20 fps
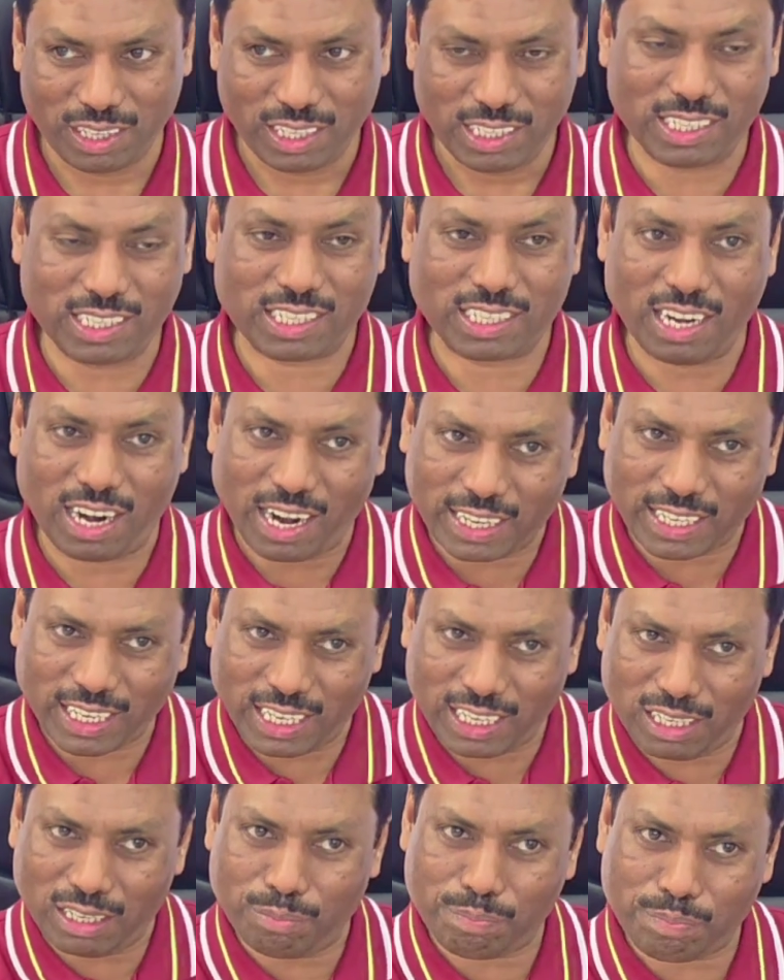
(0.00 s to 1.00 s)
It
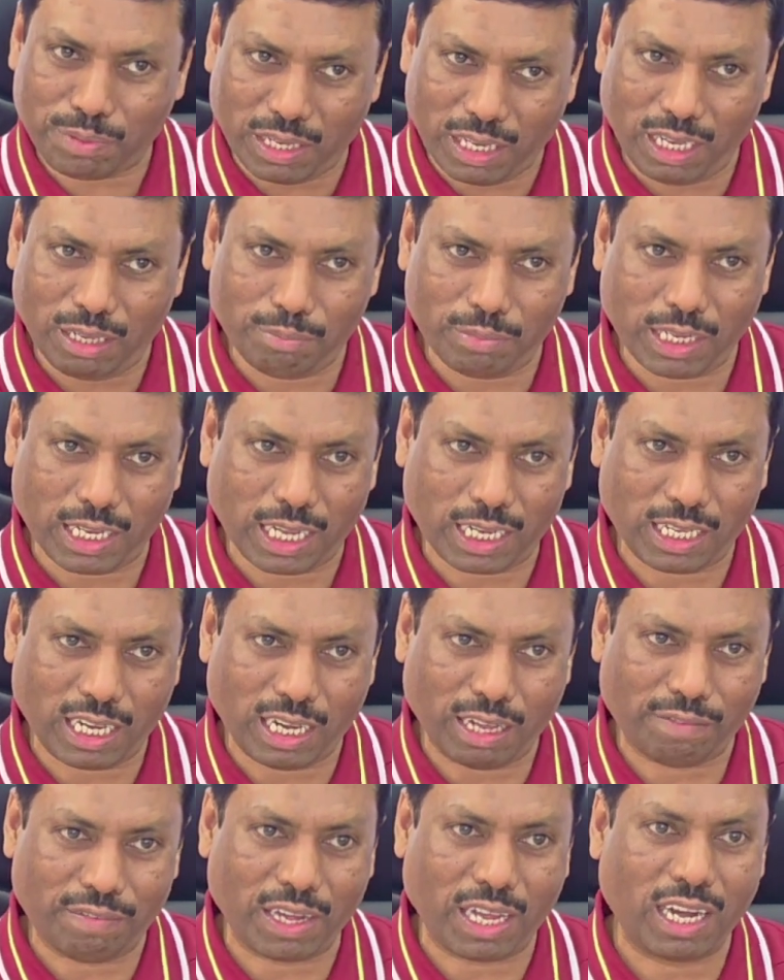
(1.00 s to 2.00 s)
started in preliminary
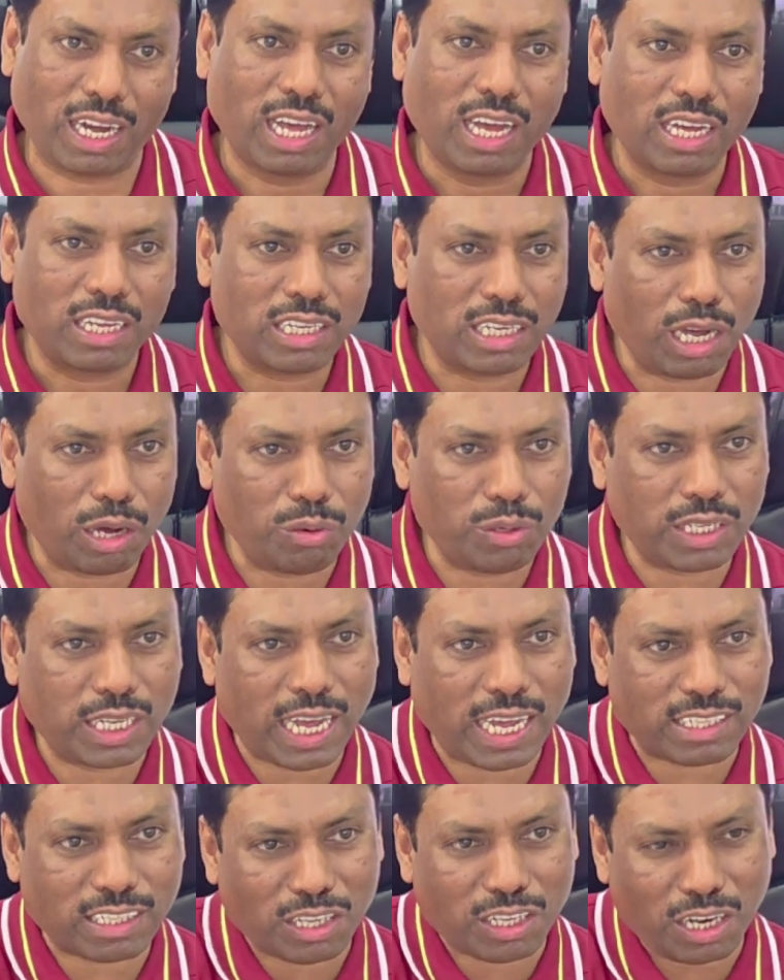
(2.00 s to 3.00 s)
level, now it
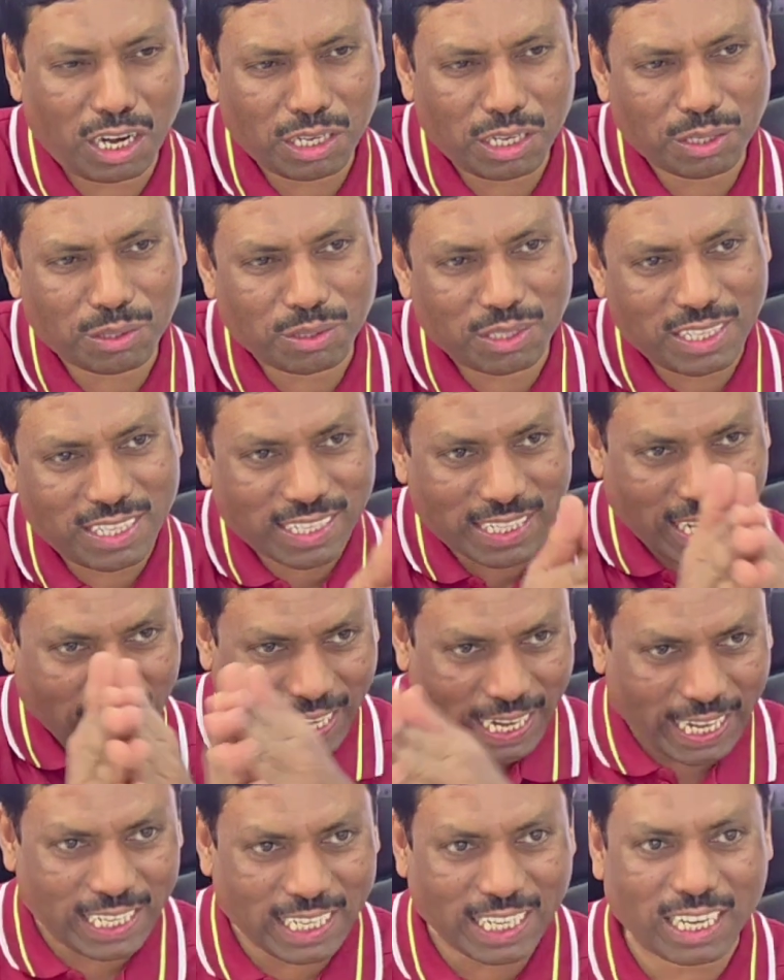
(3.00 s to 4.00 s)
has gone to the
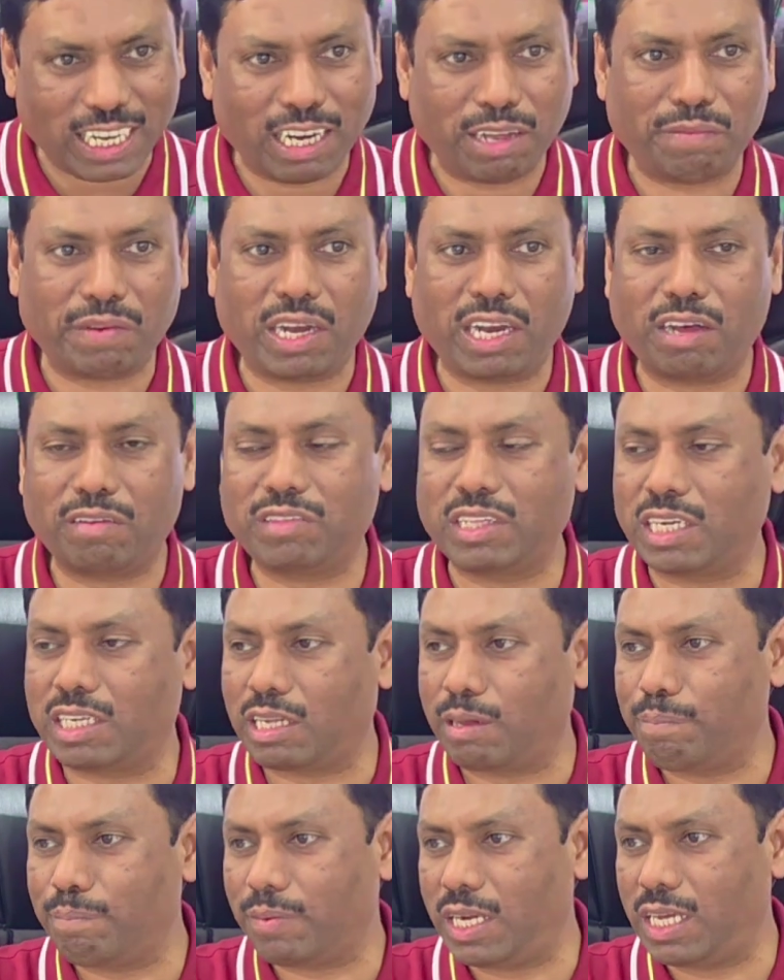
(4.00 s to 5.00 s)
secondary level of the
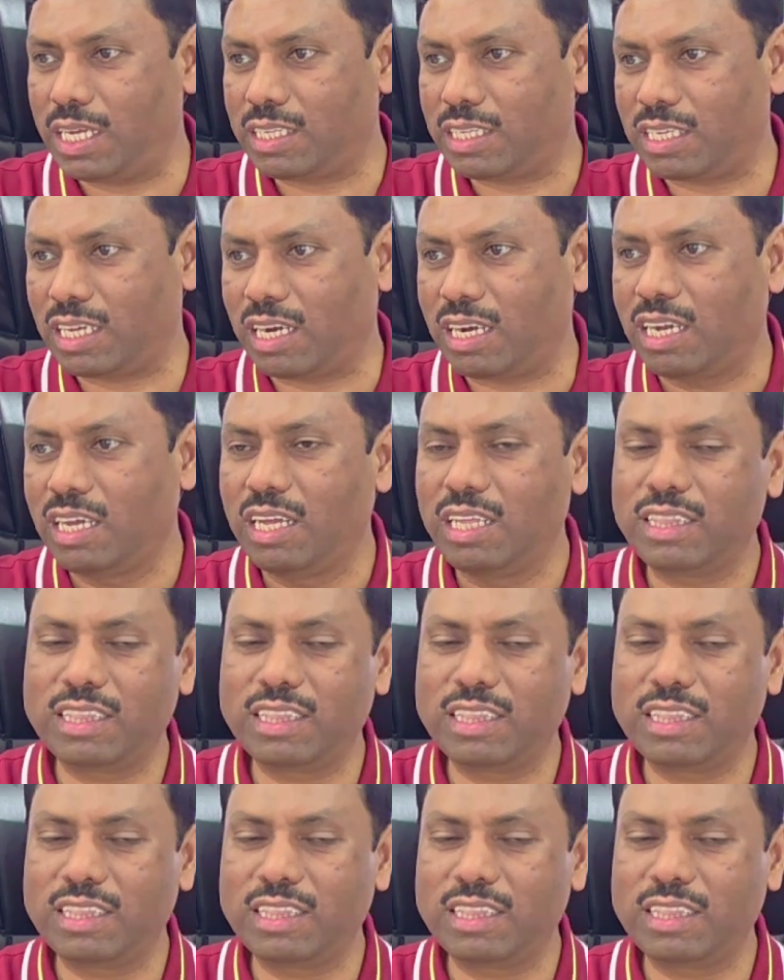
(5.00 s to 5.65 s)
temperature.